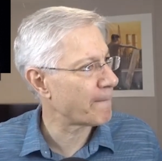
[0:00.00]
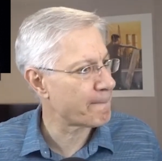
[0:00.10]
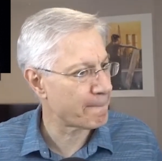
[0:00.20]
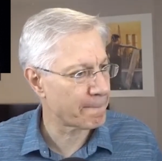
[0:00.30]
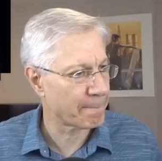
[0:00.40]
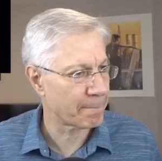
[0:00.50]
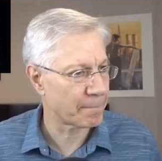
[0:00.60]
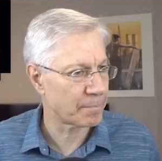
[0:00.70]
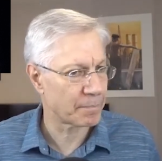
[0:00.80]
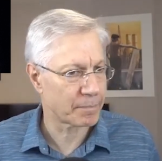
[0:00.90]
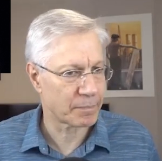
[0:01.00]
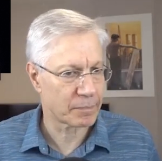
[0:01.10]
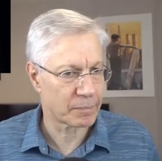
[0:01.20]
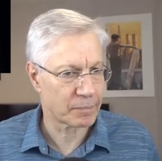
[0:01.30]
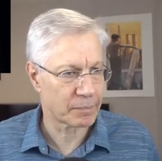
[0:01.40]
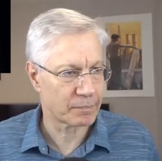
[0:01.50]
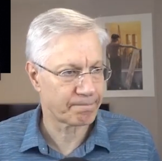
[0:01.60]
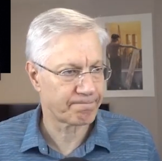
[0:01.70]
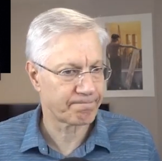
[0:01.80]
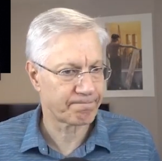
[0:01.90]

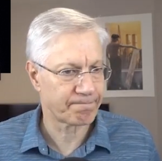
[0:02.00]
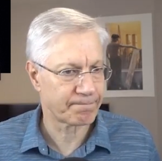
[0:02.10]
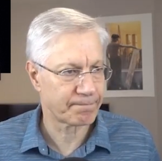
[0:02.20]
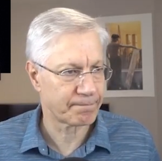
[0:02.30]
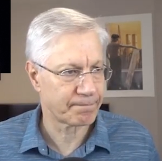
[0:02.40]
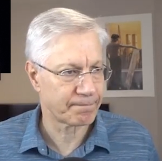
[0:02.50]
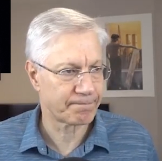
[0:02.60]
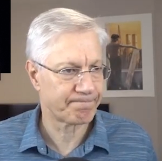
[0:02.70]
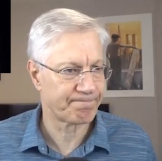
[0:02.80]
[no speech]